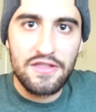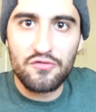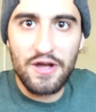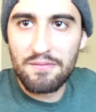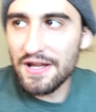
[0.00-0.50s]
the
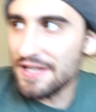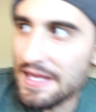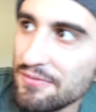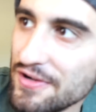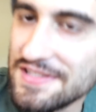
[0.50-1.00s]
way, my
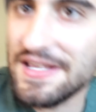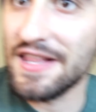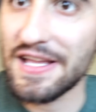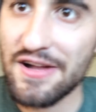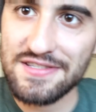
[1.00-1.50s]
neighbor is
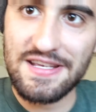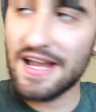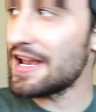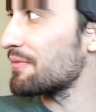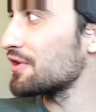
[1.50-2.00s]
yelling
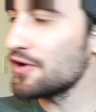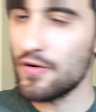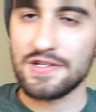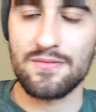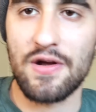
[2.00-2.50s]
outside. I'm gonna
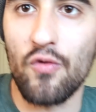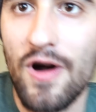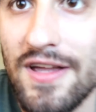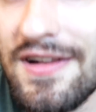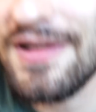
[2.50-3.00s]
go into my walk-in